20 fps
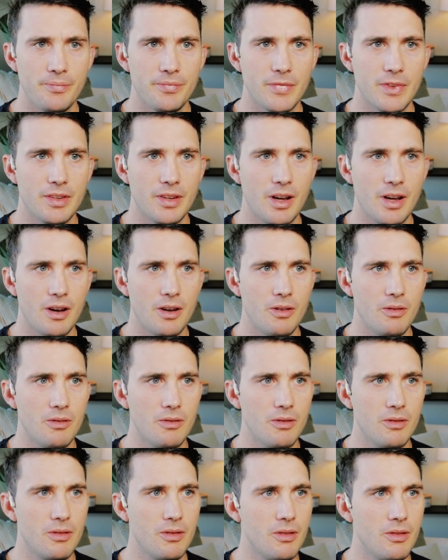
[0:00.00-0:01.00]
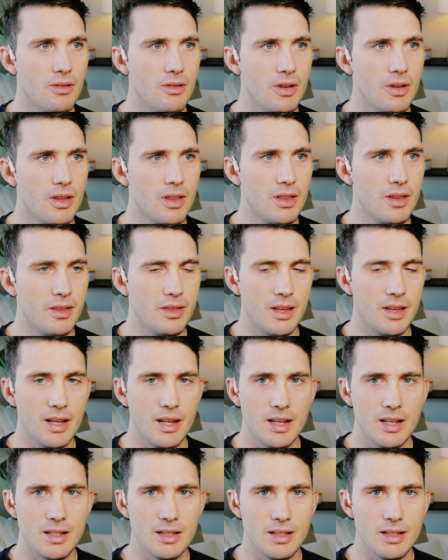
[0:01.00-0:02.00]
So the thing
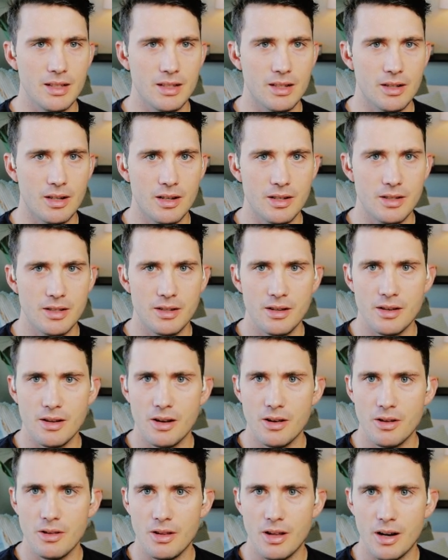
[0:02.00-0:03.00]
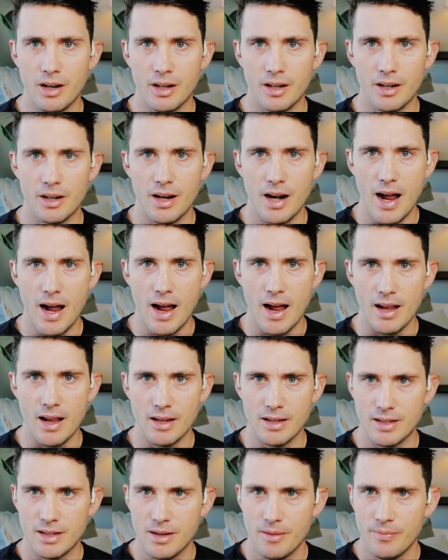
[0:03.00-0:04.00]
is Cursor no longer
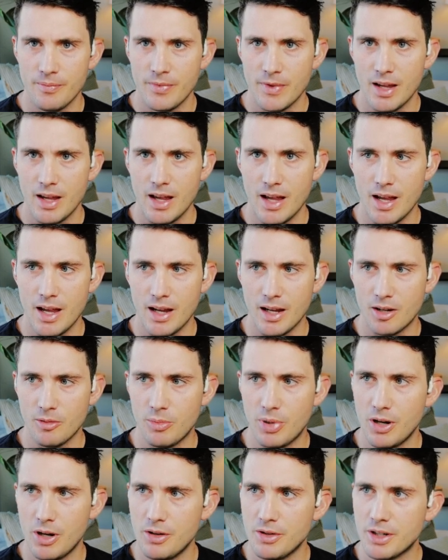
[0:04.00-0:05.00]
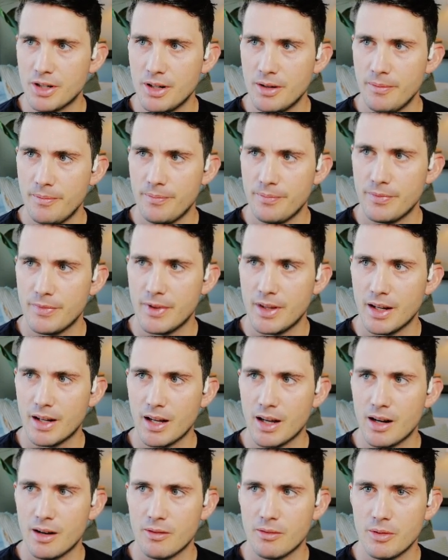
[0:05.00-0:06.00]
has a composer. They
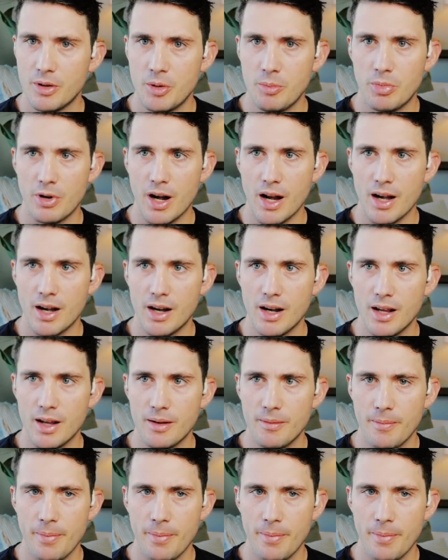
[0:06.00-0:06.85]
kind of rebranded it.